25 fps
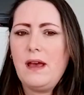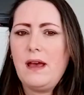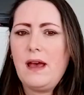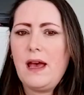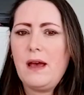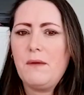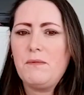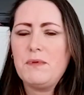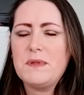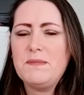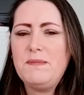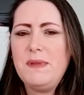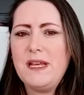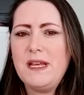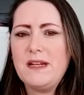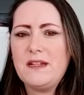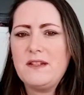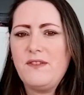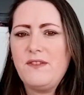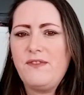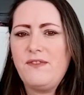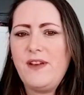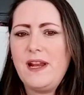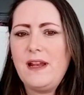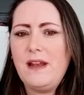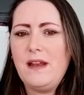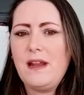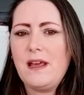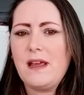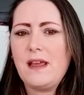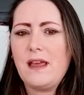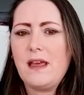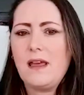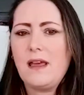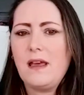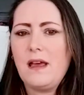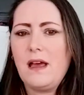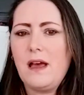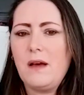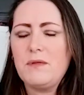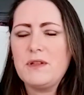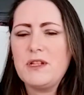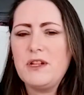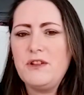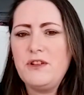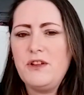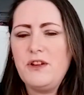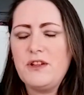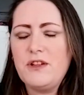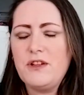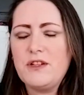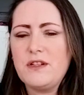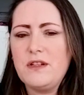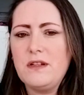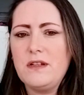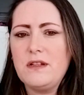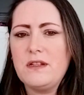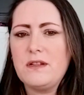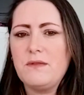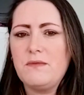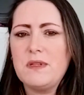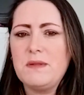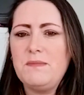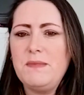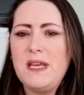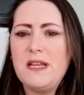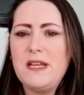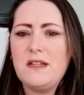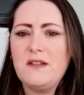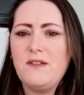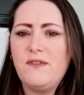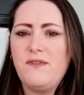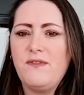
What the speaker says: I was made to feel like I was a nuisance. I was made to